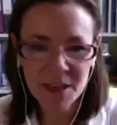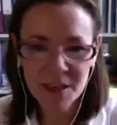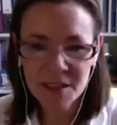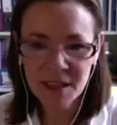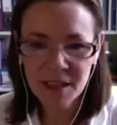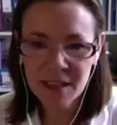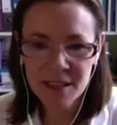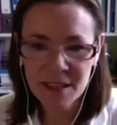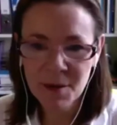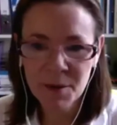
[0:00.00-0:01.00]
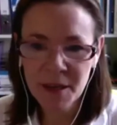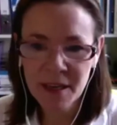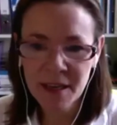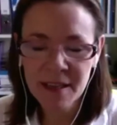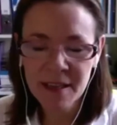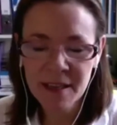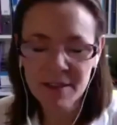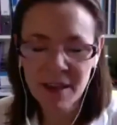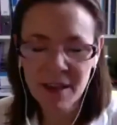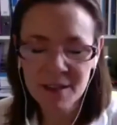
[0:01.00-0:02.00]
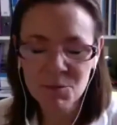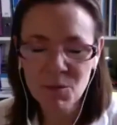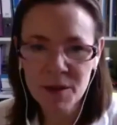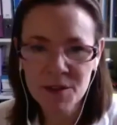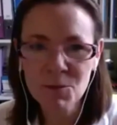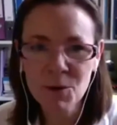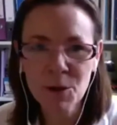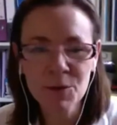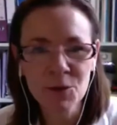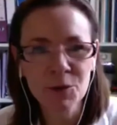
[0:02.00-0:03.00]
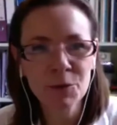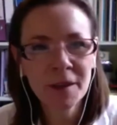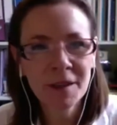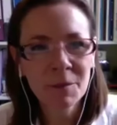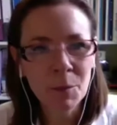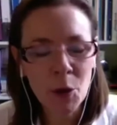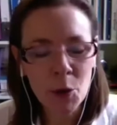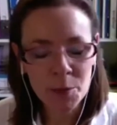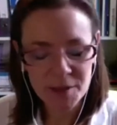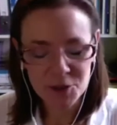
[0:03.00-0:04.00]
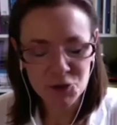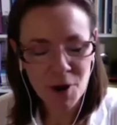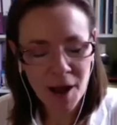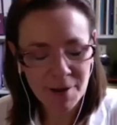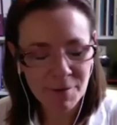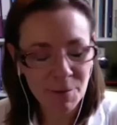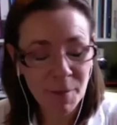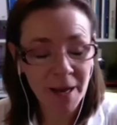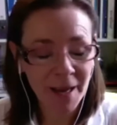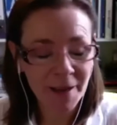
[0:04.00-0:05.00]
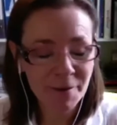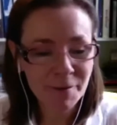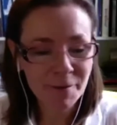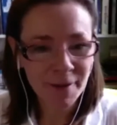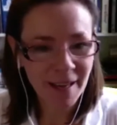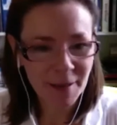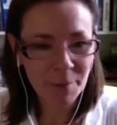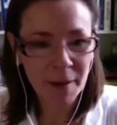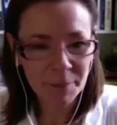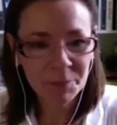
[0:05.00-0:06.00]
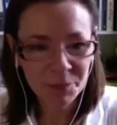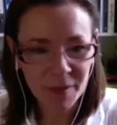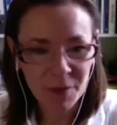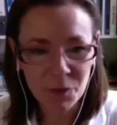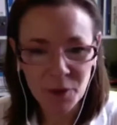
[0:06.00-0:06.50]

It's a real sort of purpose and a drive in my life anyway. It really